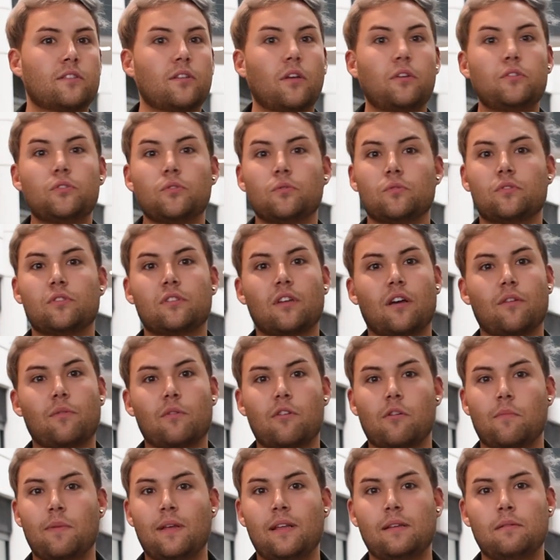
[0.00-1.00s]
Social
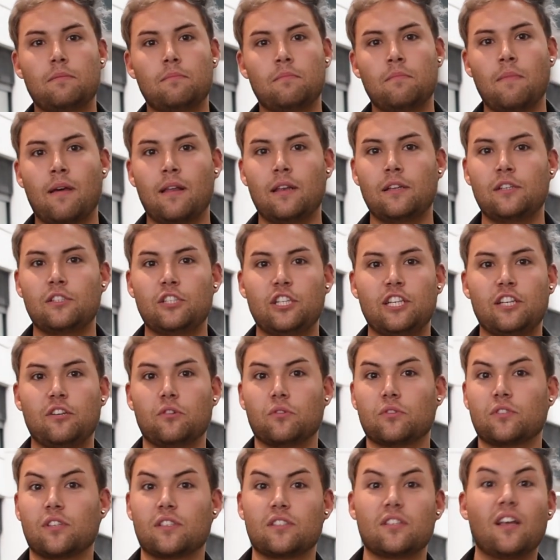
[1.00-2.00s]
stuff, whether it be managing
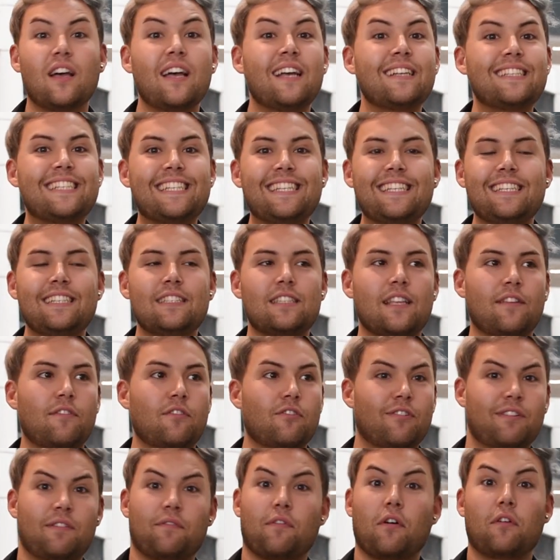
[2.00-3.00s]
your societies,
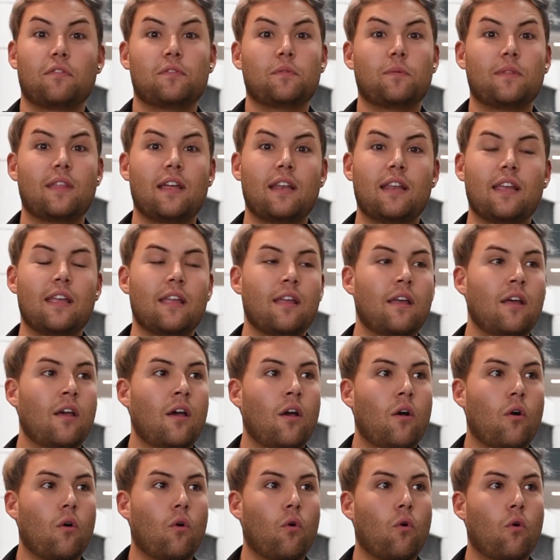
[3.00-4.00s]
if you're involved with any,
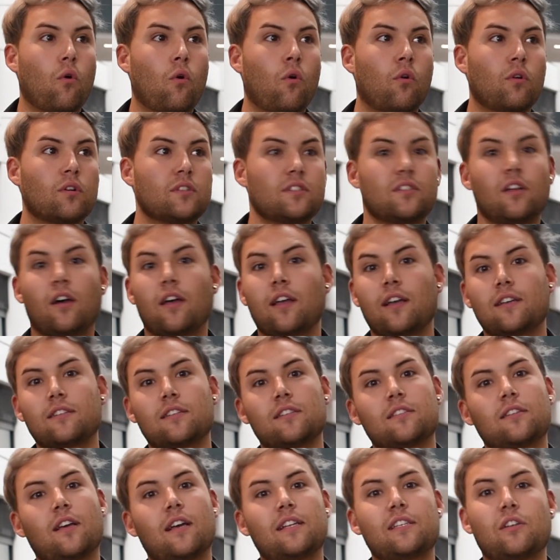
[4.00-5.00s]
or starting
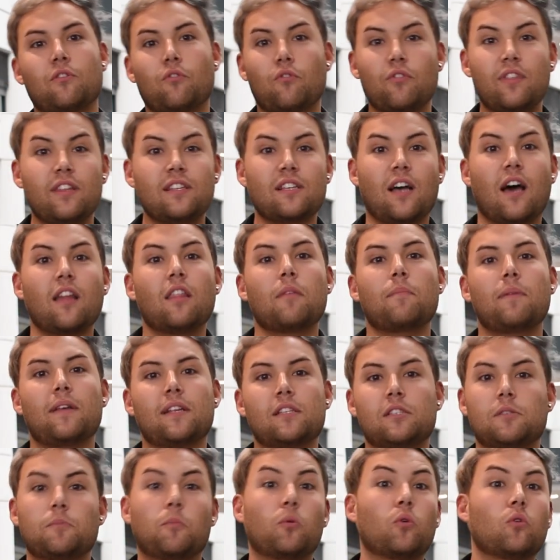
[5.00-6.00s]
a society, or all these other
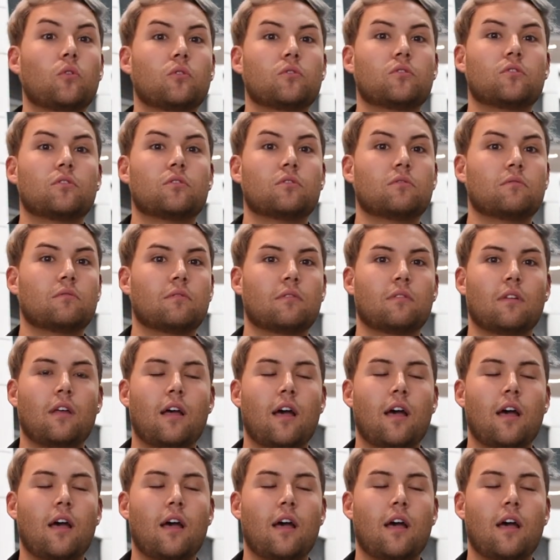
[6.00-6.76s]
bits, sports.